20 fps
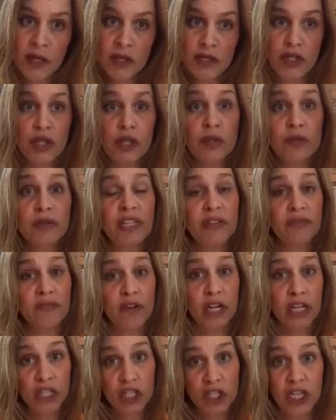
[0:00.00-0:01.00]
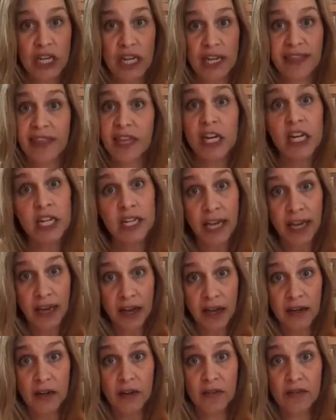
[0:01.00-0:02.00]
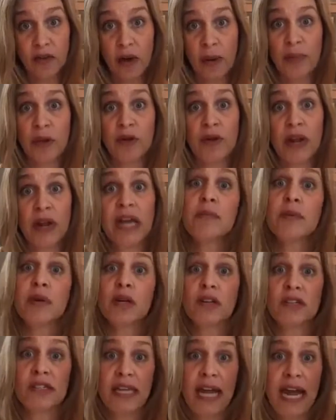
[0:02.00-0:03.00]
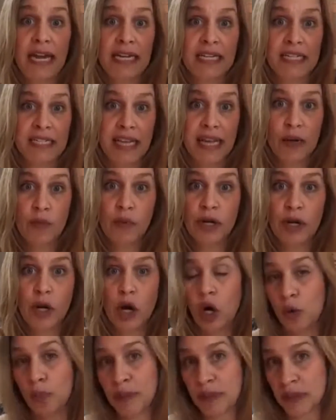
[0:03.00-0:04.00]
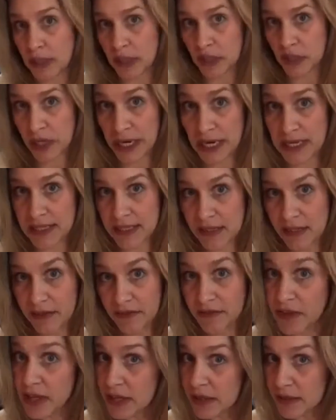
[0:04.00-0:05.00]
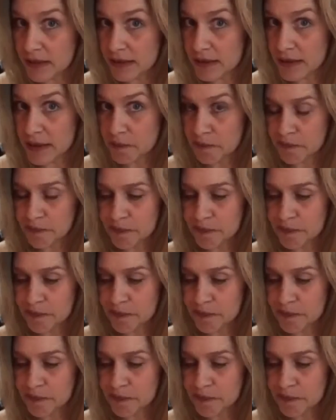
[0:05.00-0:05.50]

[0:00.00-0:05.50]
to differentiate their cattle from their neighbors as they would openly graze in the fields.